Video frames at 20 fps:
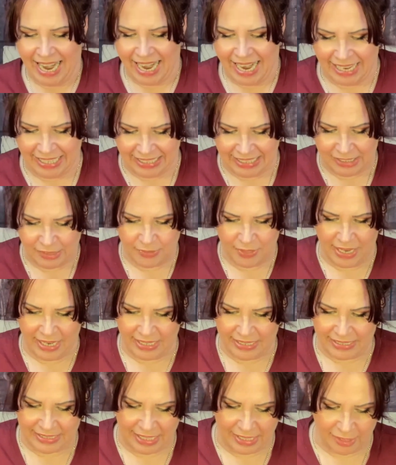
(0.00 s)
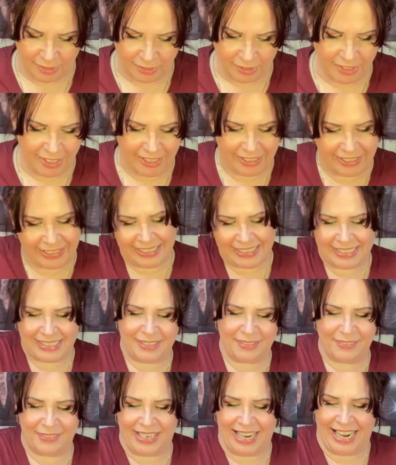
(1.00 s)
And let's go ahead and take a look and
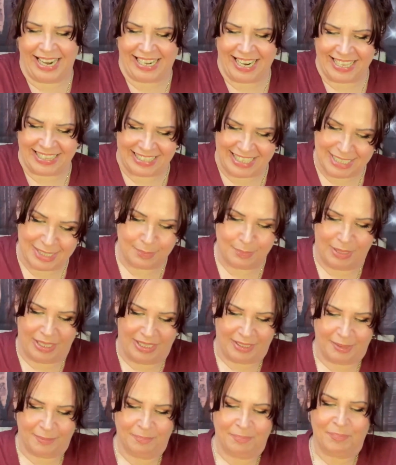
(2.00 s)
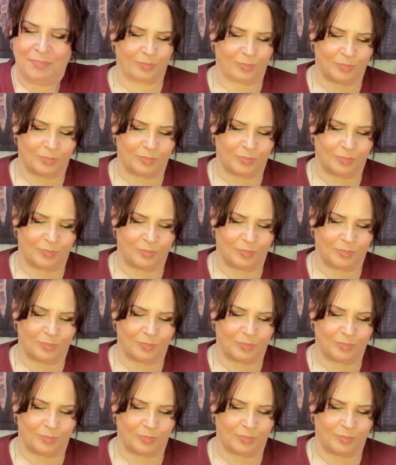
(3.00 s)
see what I got this month.